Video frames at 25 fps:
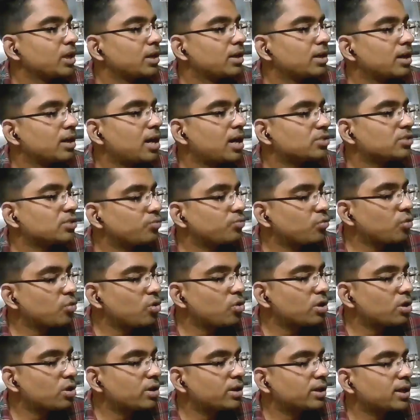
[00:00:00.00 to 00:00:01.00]
clause
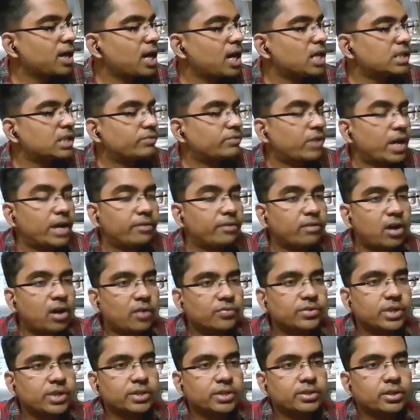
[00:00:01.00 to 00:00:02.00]
4, clause 5
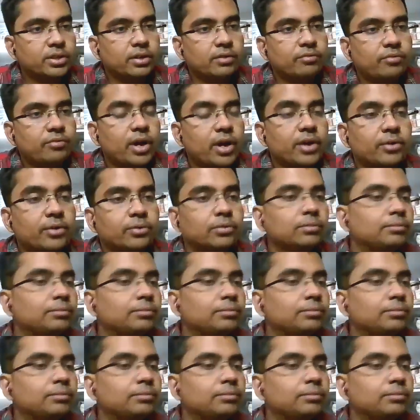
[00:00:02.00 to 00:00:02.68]
of section 5.